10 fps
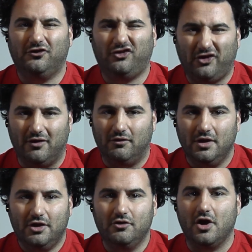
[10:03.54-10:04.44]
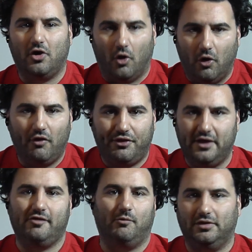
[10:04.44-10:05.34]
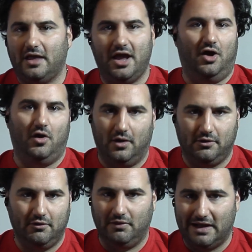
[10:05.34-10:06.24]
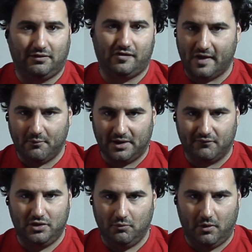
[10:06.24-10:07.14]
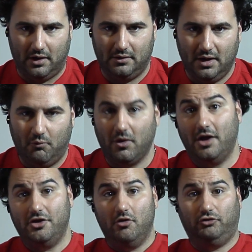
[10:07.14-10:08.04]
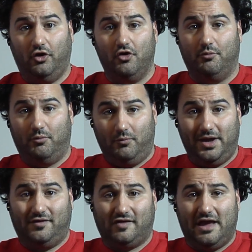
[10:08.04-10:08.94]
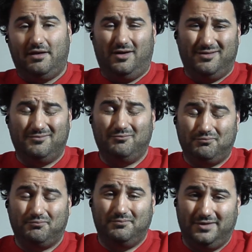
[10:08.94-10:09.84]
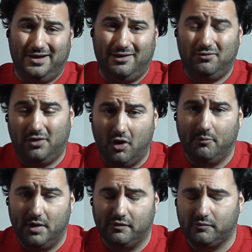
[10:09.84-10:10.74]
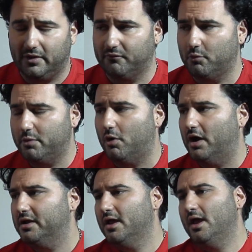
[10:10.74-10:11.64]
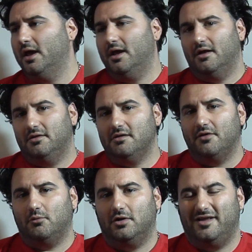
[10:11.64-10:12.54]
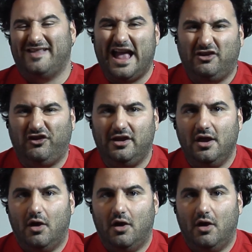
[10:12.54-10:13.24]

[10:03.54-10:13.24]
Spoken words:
Chill. You could call things what they are. You're allowed to say whatever you want. We're on YouTube. We could say, almost whatever we want. Another word is edgy.